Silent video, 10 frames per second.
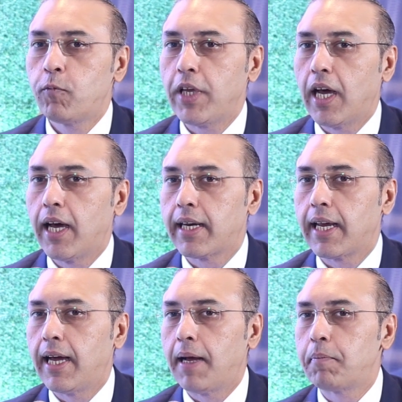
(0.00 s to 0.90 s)
We
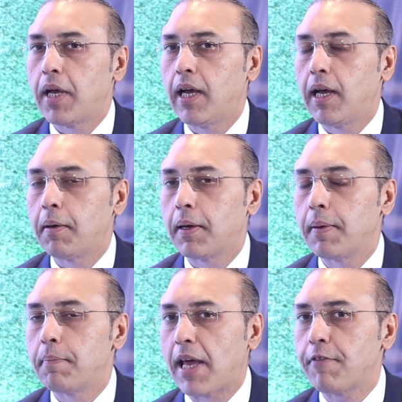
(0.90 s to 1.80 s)
are
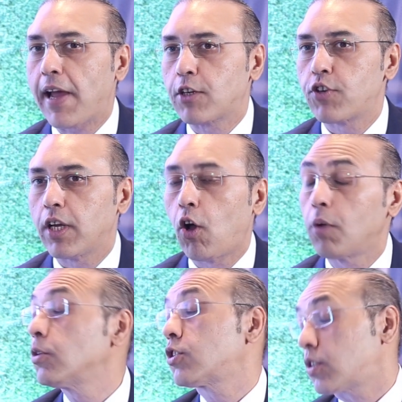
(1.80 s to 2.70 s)
manufacturing
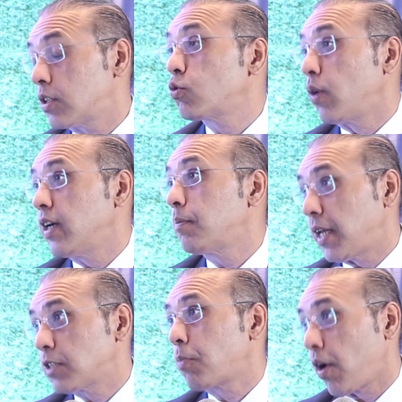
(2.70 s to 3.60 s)
almost 200
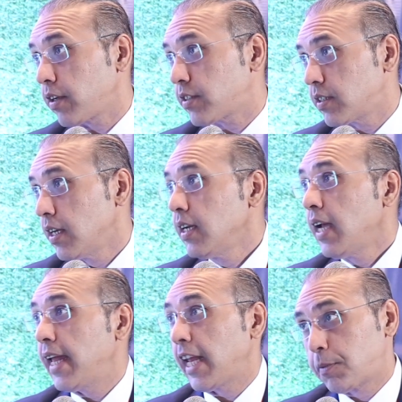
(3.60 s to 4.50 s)
plus products
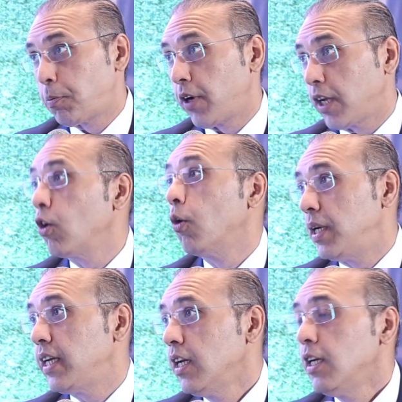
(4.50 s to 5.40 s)
and exporting
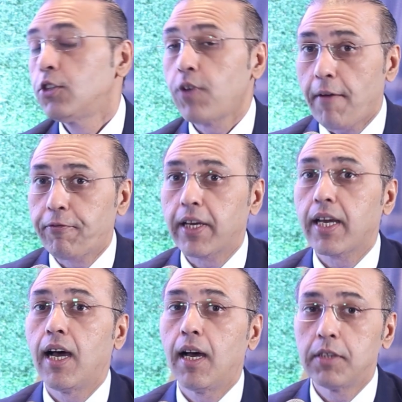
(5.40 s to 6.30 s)
globally to
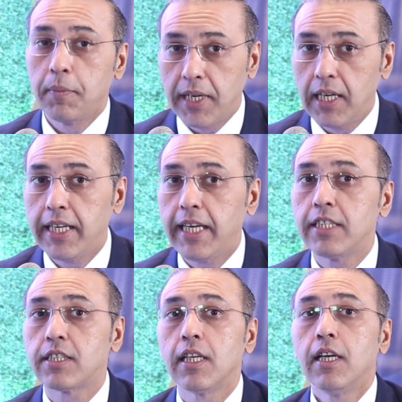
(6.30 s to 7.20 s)
Africa, the Middle
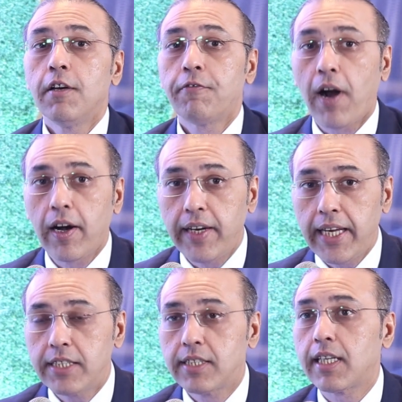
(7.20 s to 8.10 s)
East, Far
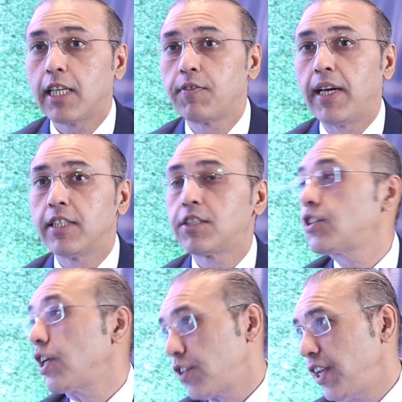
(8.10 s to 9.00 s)
East, as well
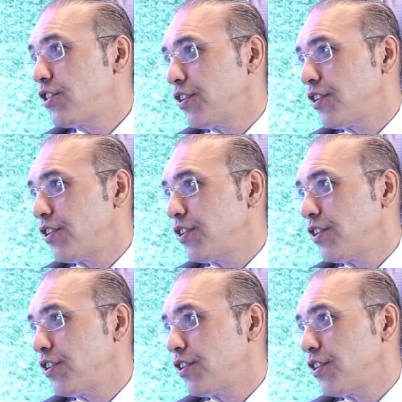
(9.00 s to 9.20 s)
as Central